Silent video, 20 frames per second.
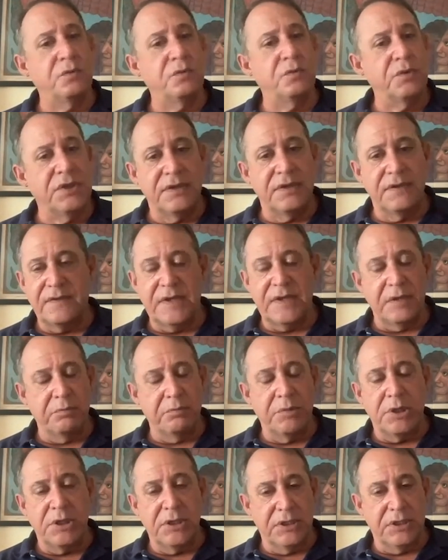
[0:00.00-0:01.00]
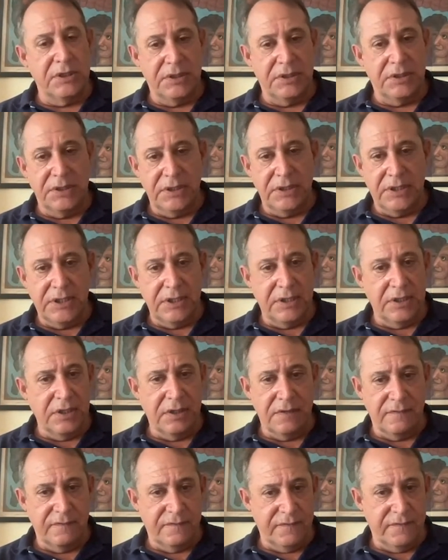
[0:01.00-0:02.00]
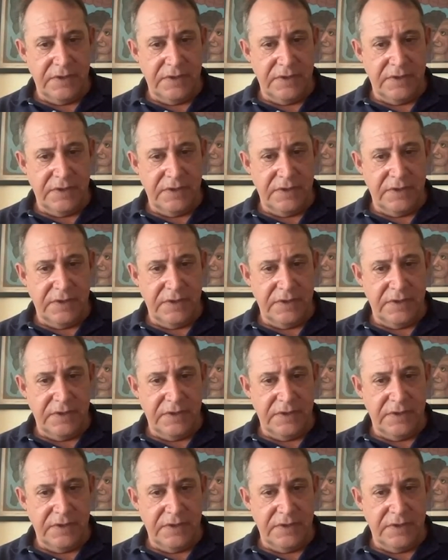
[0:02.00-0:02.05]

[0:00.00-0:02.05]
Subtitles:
witness that bond and that love